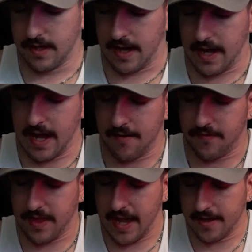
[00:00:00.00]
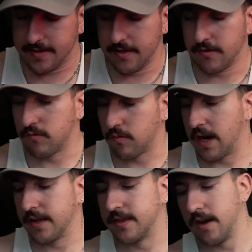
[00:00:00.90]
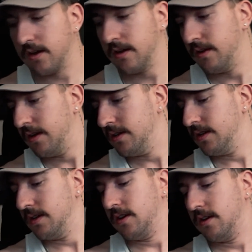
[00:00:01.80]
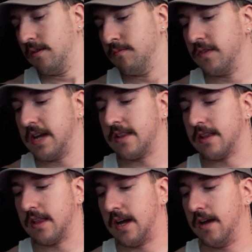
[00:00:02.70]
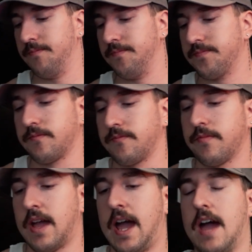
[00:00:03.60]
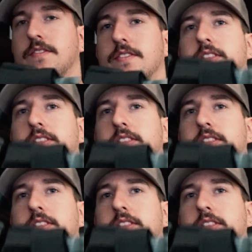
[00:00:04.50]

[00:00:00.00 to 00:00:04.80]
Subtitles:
I have that right there. Moving down the line, I have